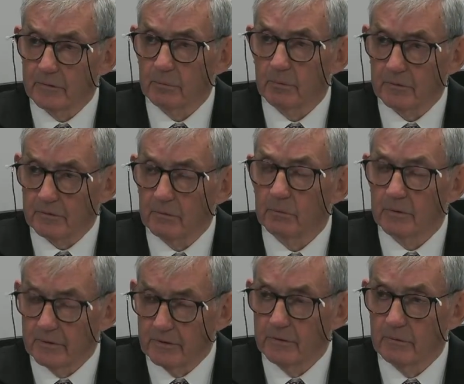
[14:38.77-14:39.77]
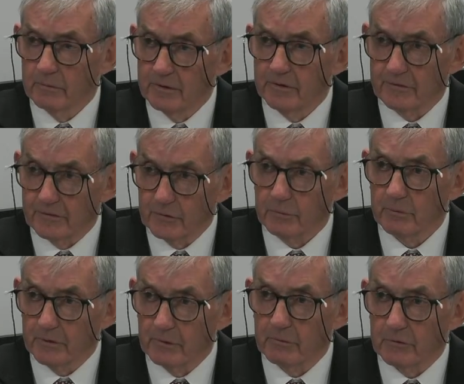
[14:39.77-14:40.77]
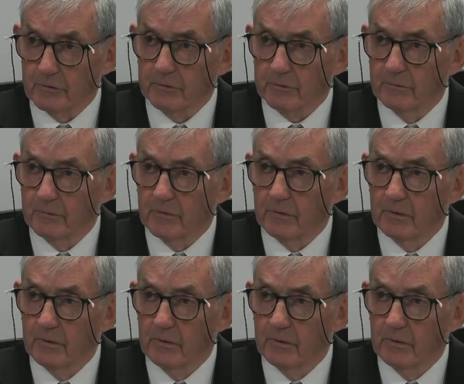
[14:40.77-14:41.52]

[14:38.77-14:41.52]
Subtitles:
what it's what I was looking for.